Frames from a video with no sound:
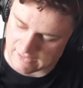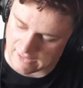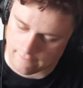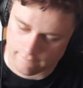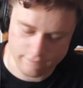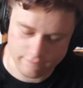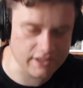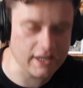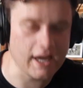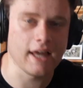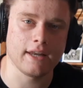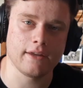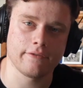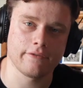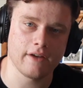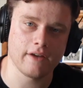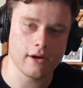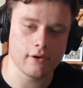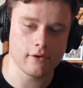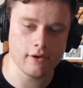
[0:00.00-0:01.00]
Vanali
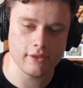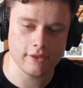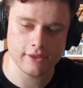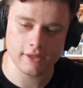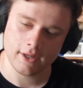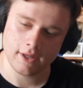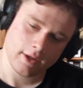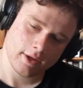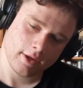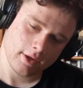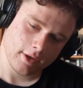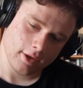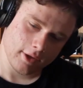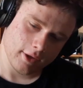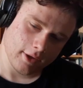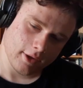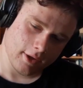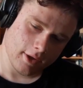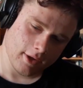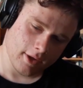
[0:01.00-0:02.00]
Fairith.
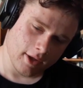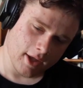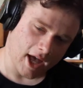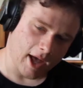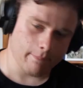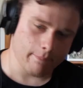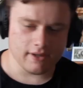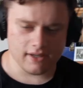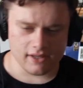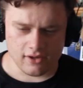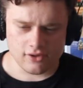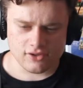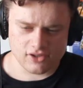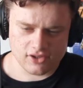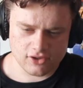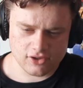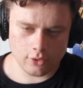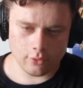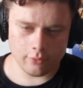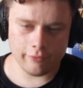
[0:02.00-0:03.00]
But it's
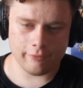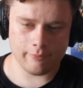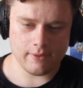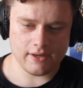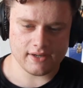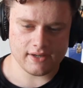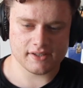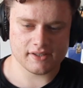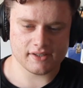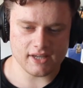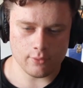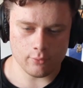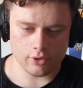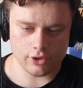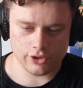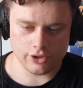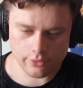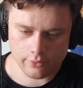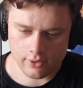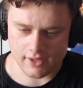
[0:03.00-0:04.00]
just cool for me to see what
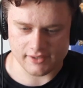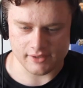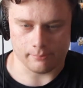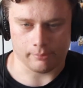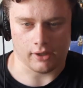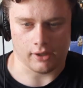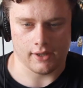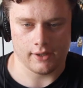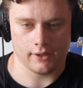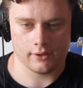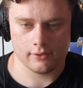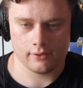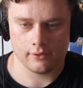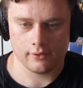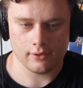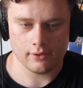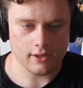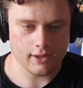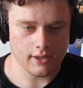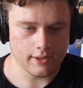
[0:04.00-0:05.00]
you guys are playing.
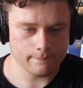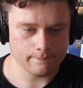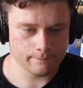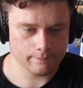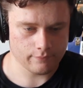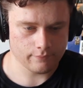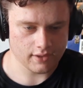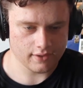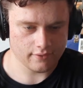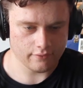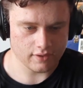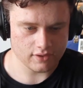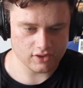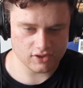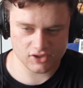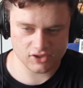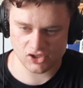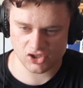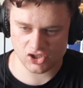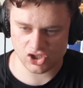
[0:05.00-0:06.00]
If I
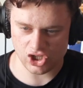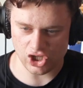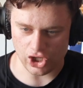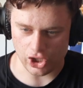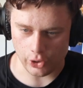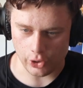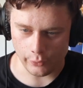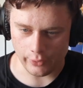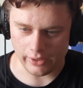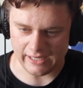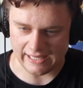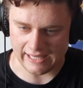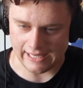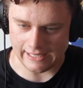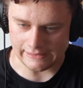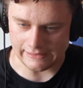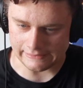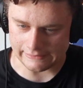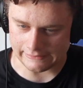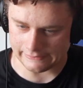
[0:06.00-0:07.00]
just scroll
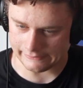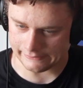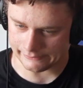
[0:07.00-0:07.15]
again.